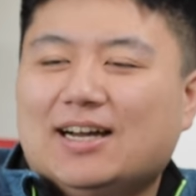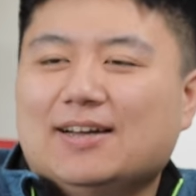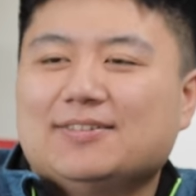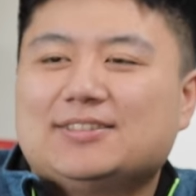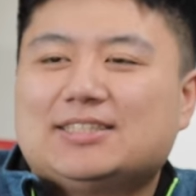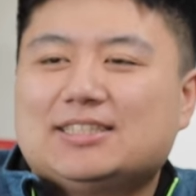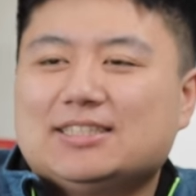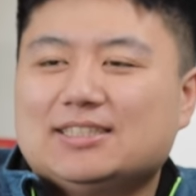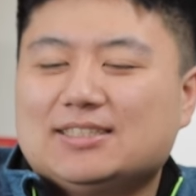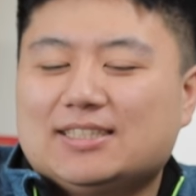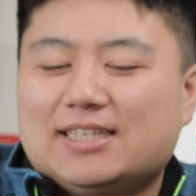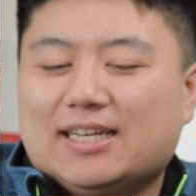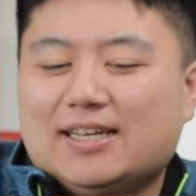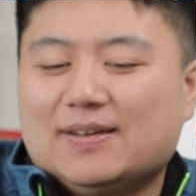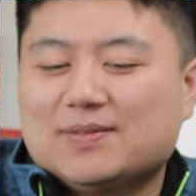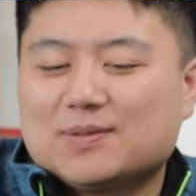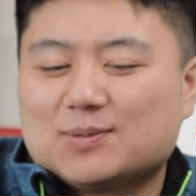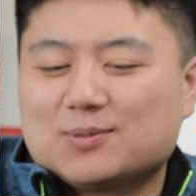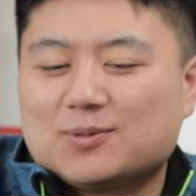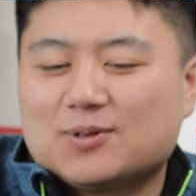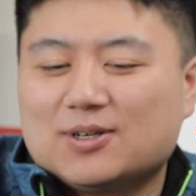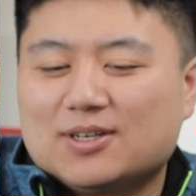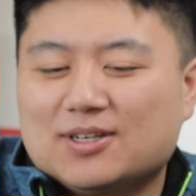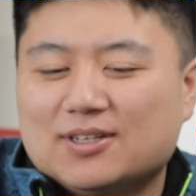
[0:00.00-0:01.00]
I've seen
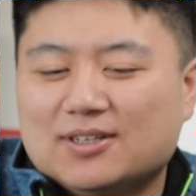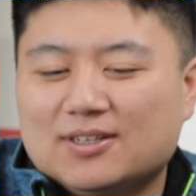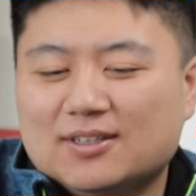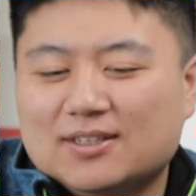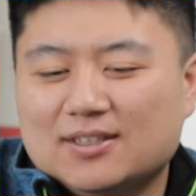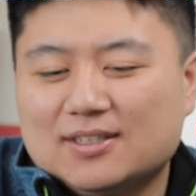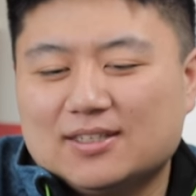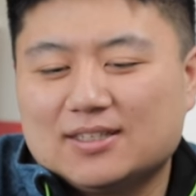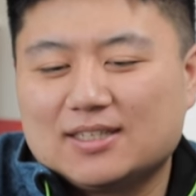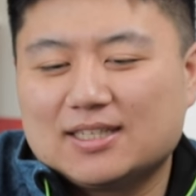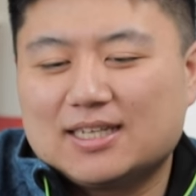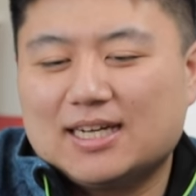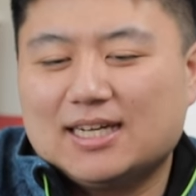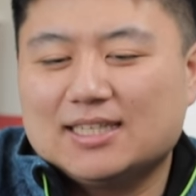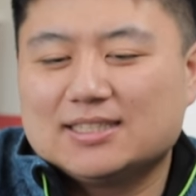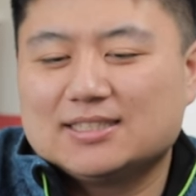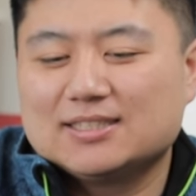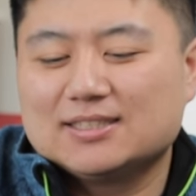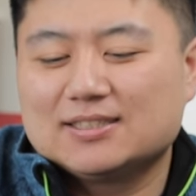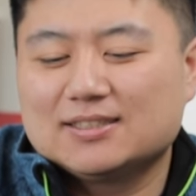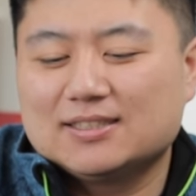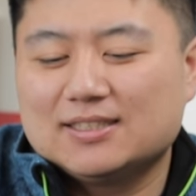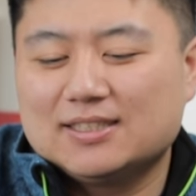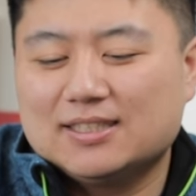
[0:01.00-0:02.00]
games where the
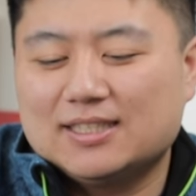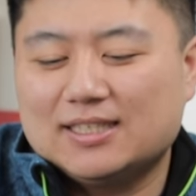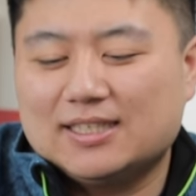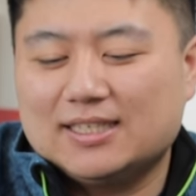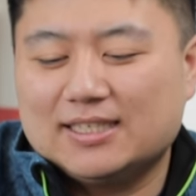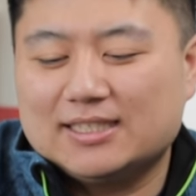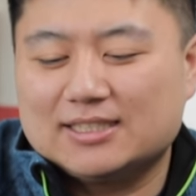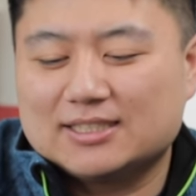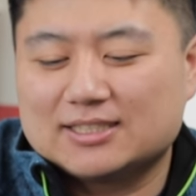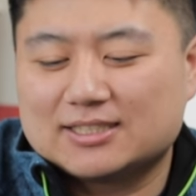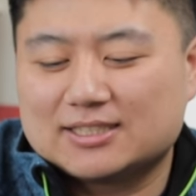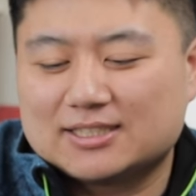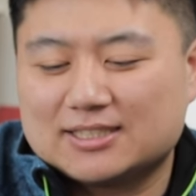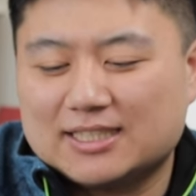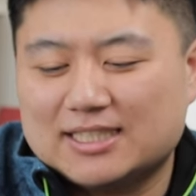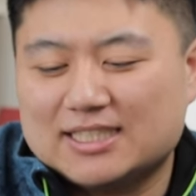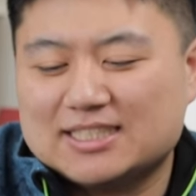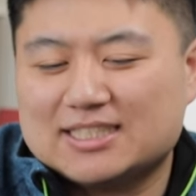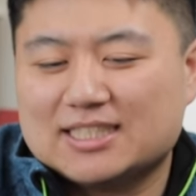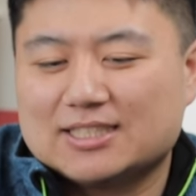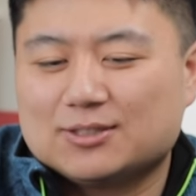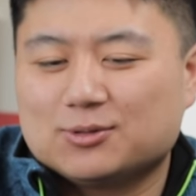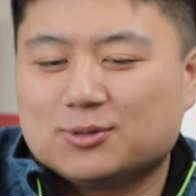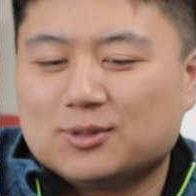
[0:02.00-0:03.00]
guy's in the lead and he just
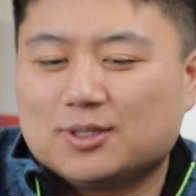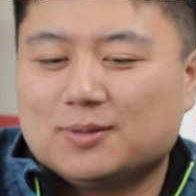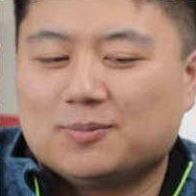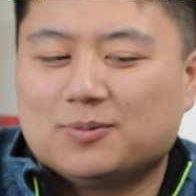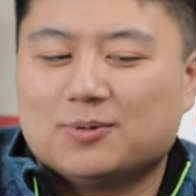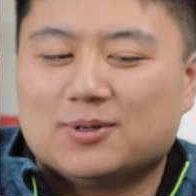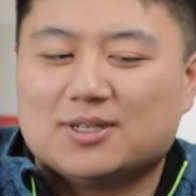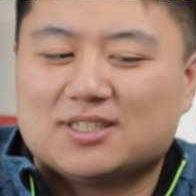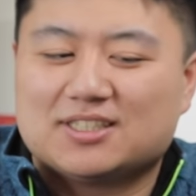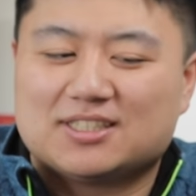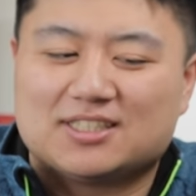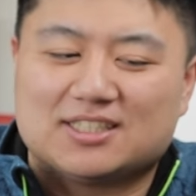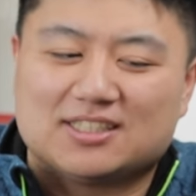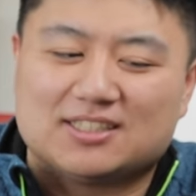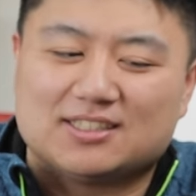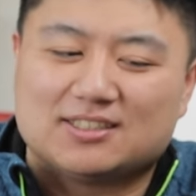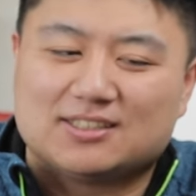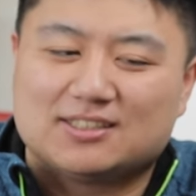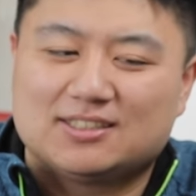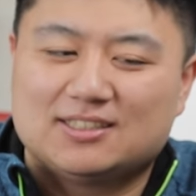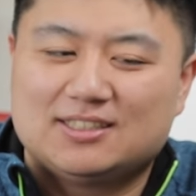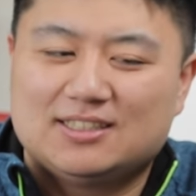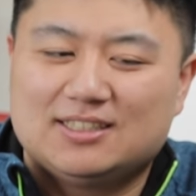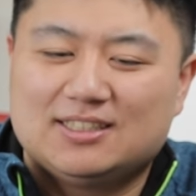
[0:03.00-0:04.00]
stays at 20 points
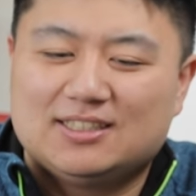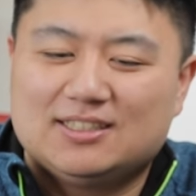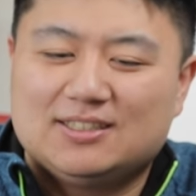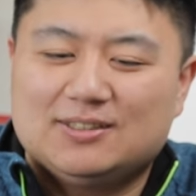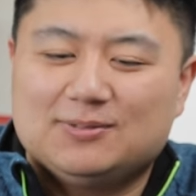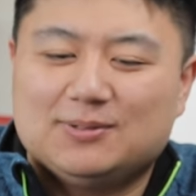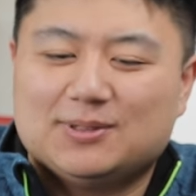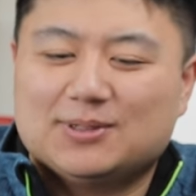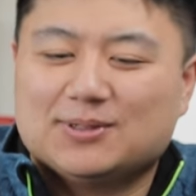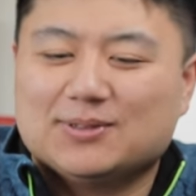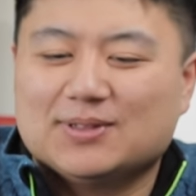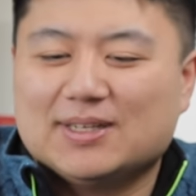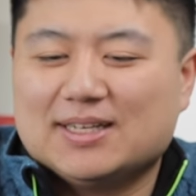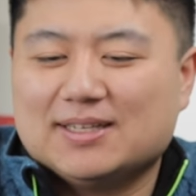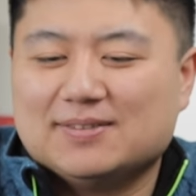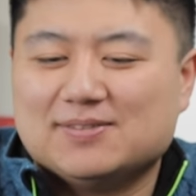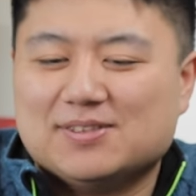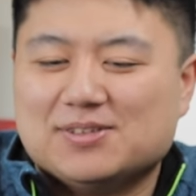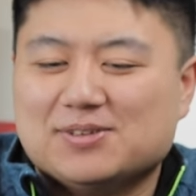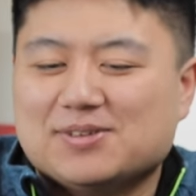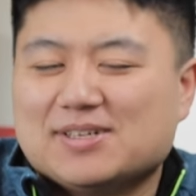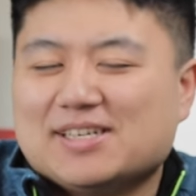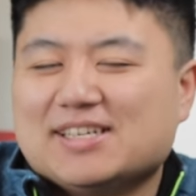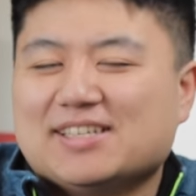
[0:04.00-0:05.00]
cuz we don't let
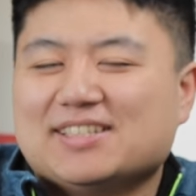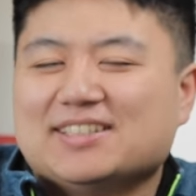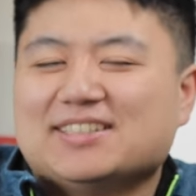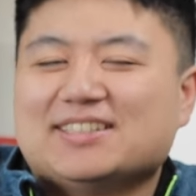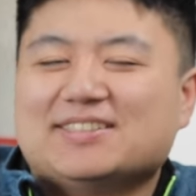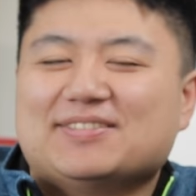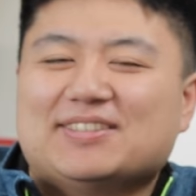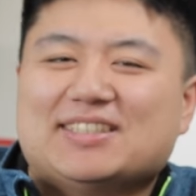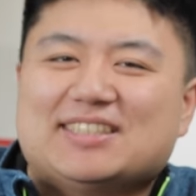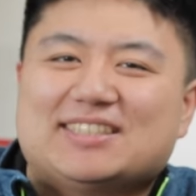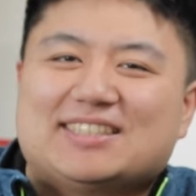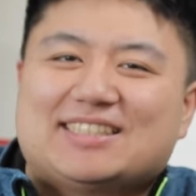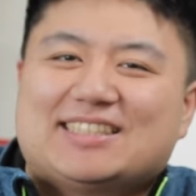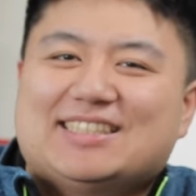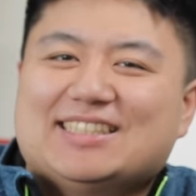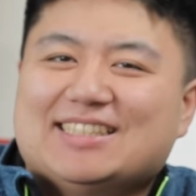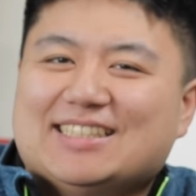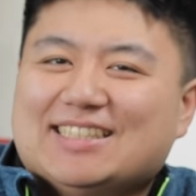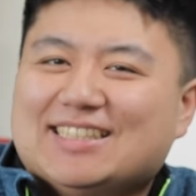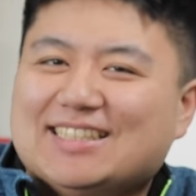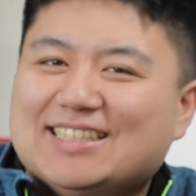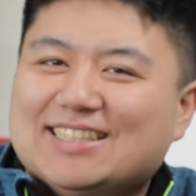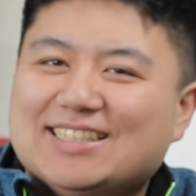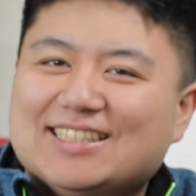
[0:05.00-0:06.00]
him do anything
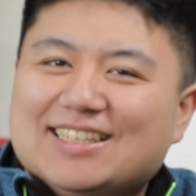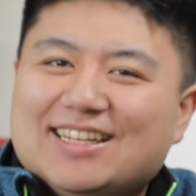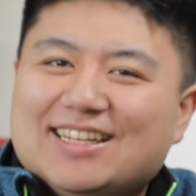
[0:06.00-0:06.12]
basically